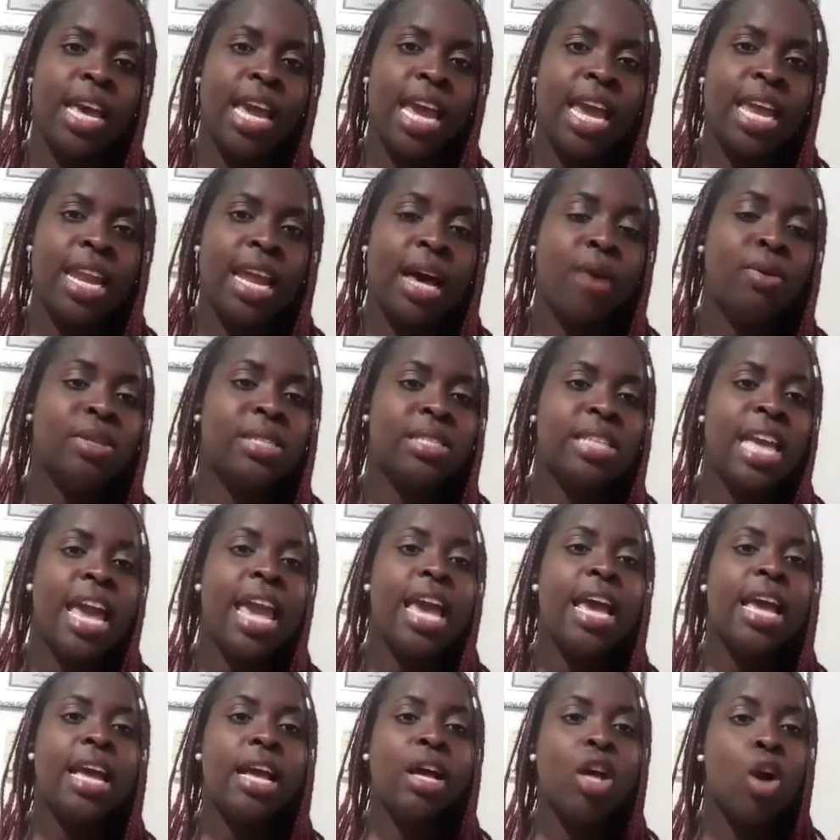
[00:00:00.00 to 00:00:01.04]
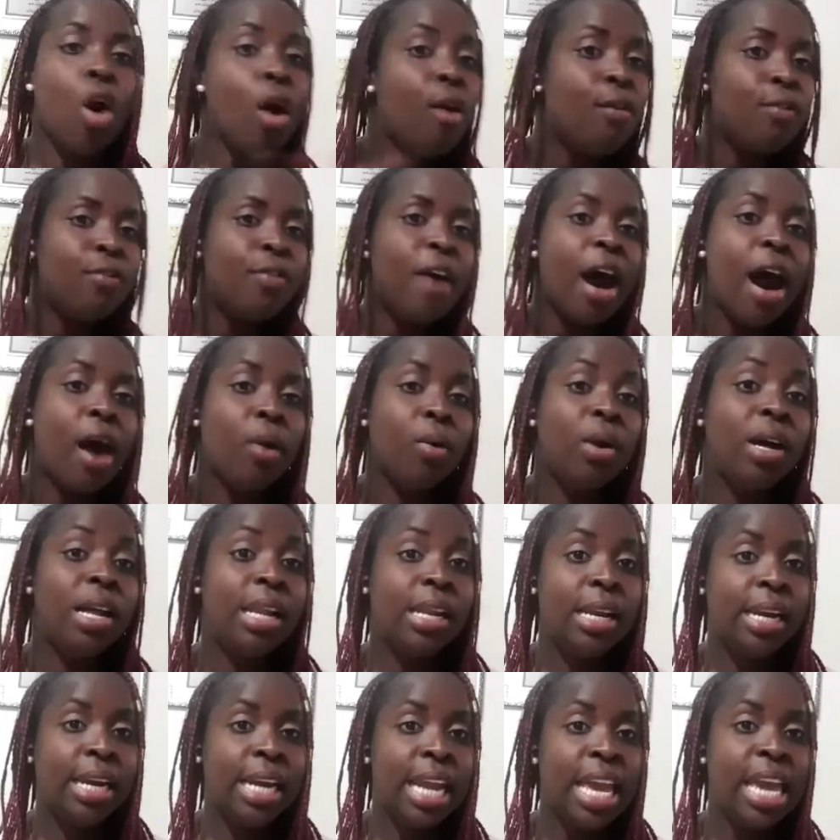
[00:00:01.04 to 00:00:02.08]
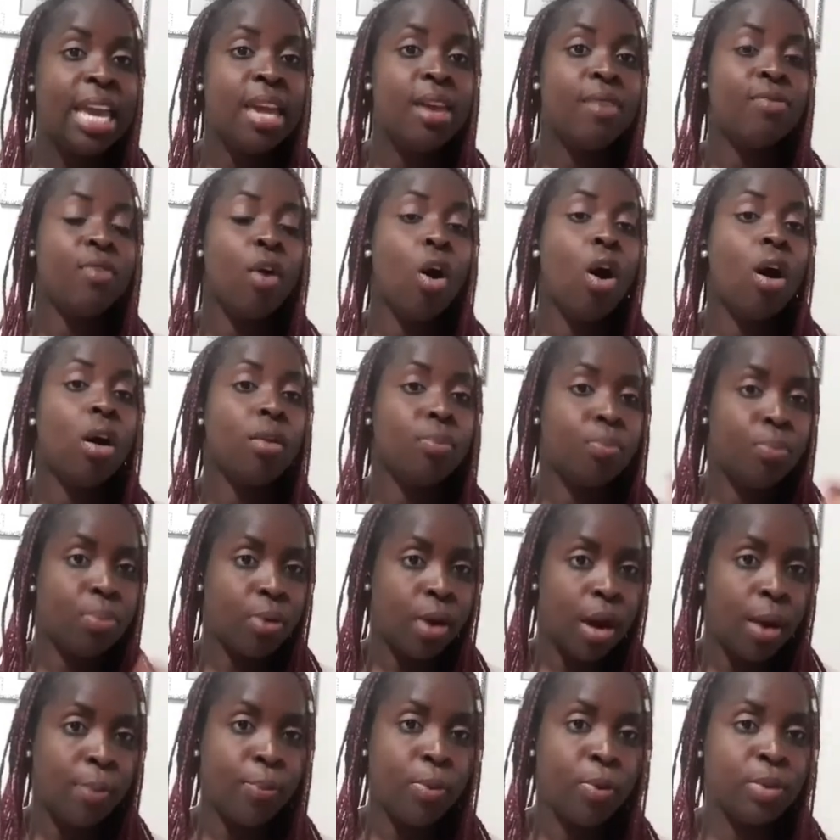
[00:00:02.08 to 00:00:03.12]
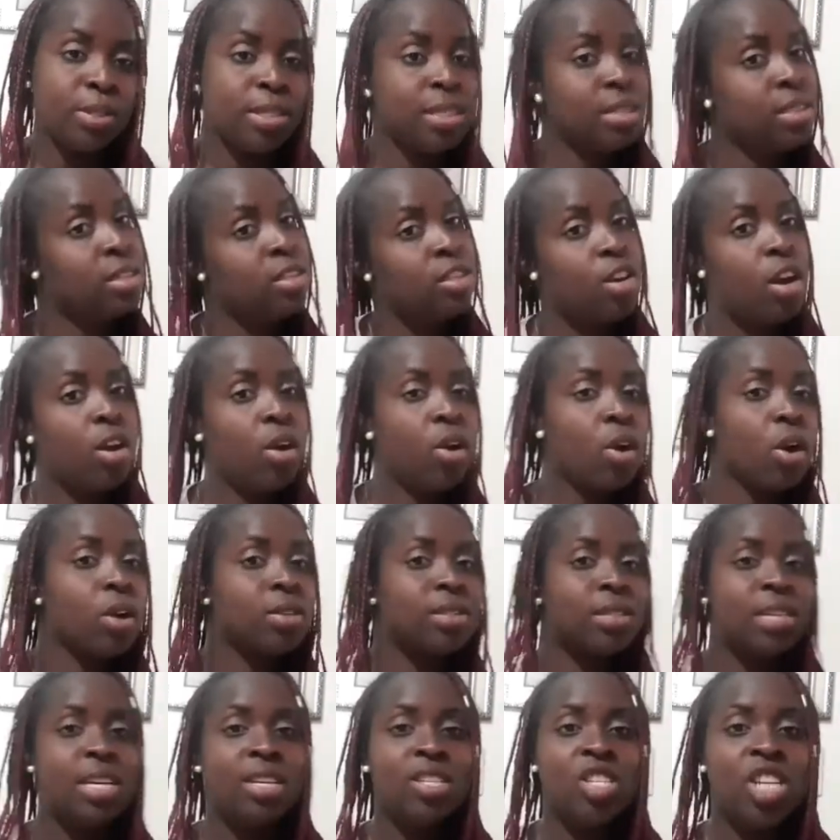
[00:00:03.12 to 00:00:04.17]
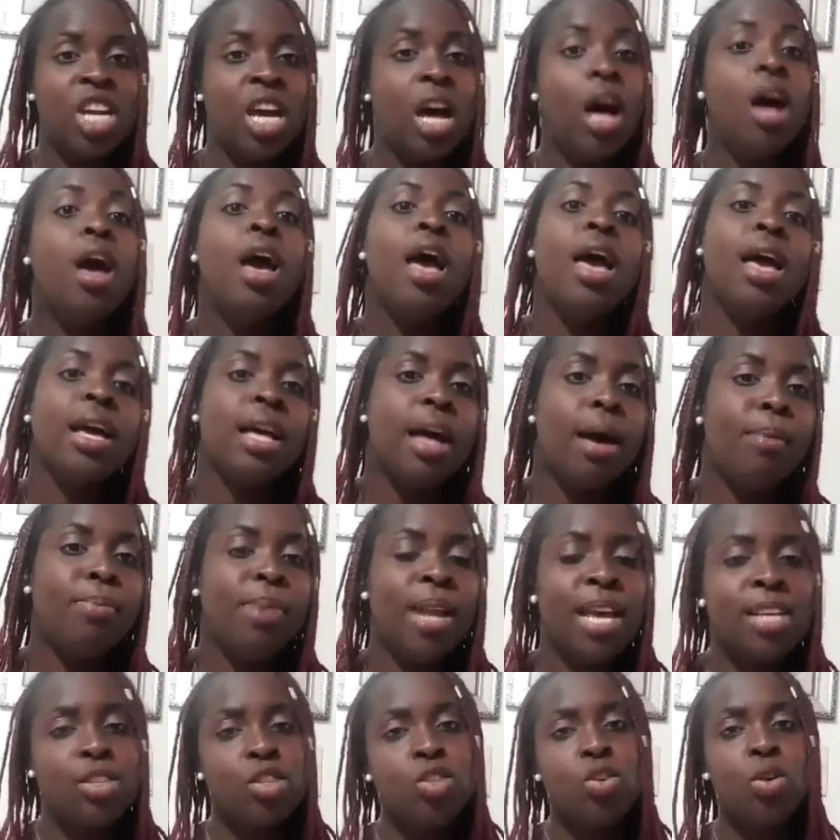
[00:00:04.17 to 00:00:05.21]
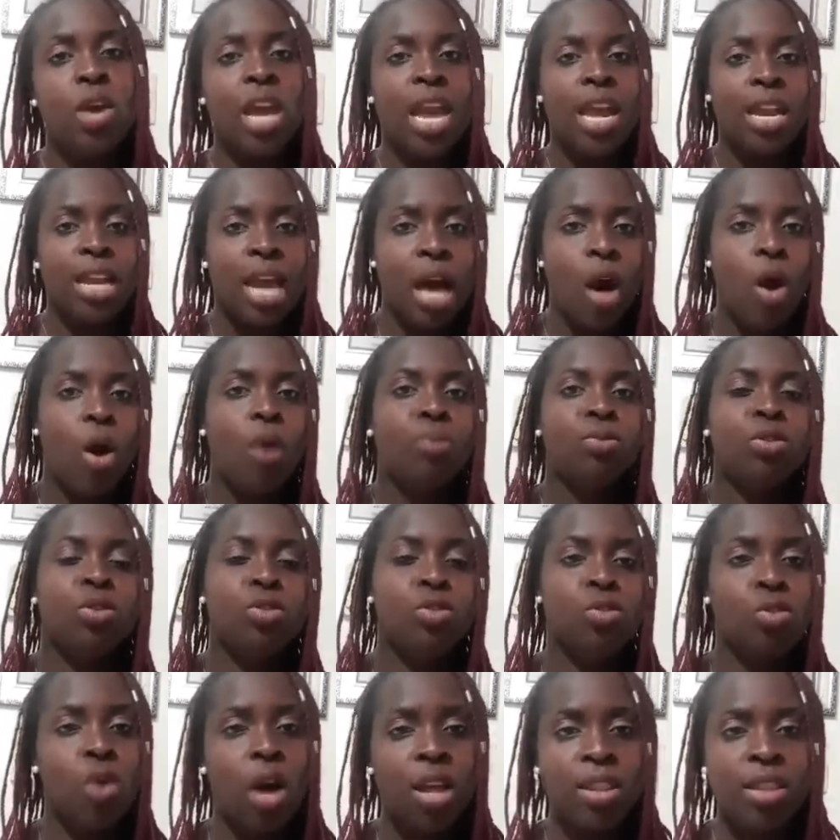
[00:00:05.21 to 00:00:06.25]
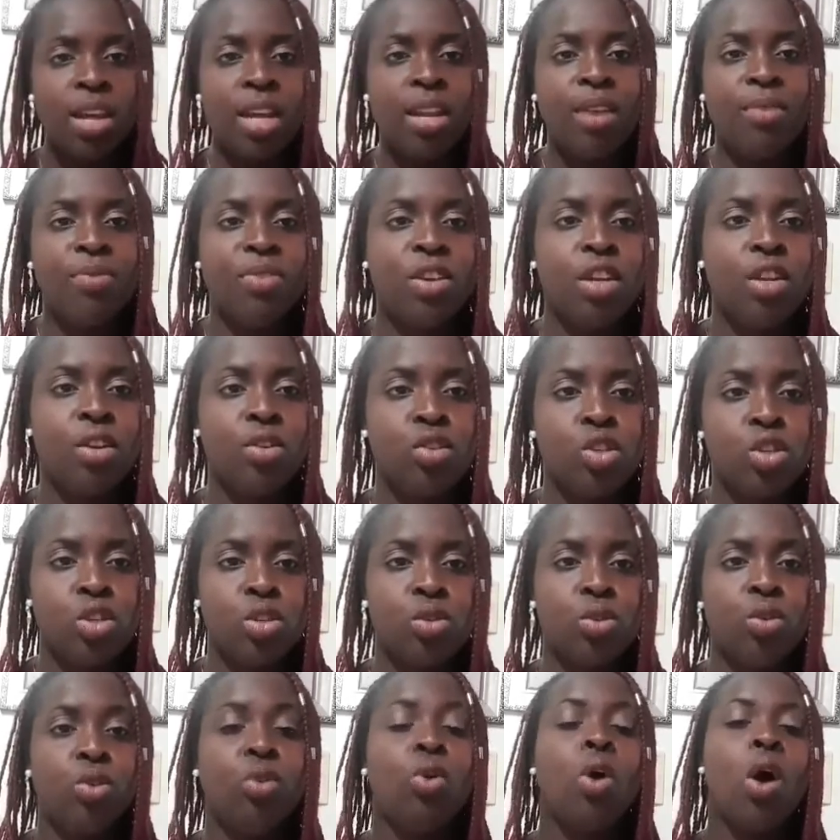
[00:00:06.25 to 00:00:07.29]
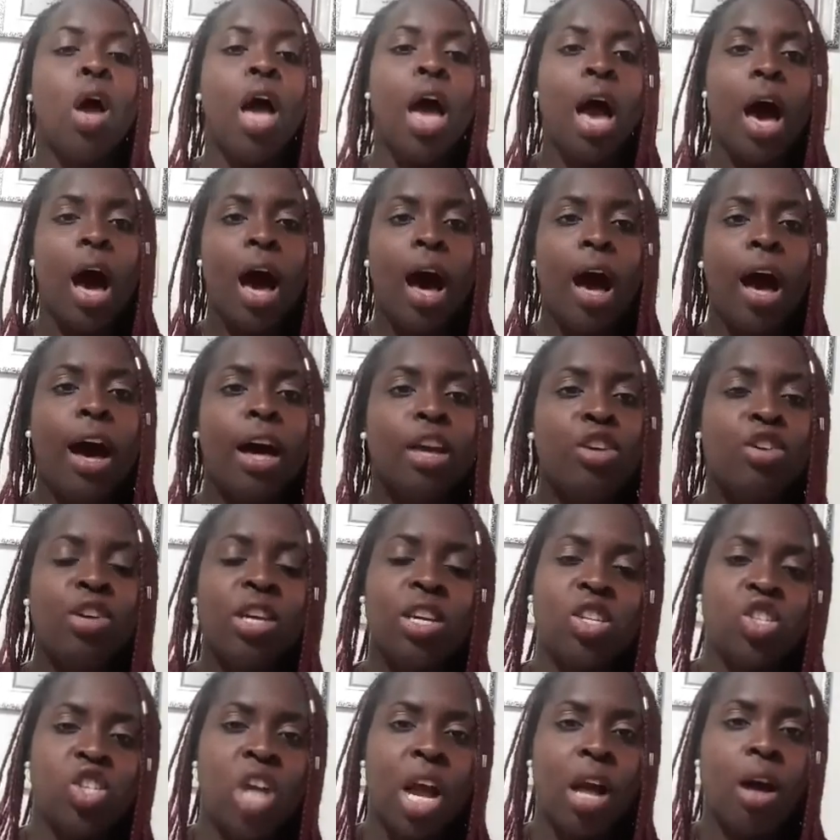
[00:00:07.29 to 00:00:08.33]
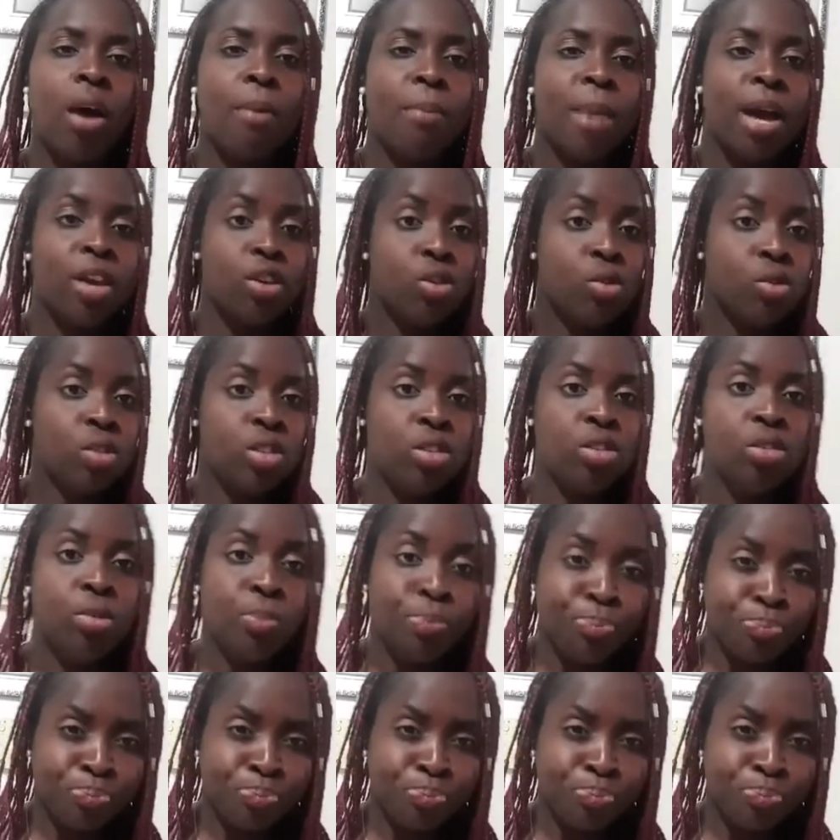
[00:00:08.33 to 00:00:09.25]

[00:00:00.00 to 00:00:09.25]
And I would say, go forward, live on purpose. This is your girl, CJL. God bless you, and hope to do another video soon. You can check out my YouTube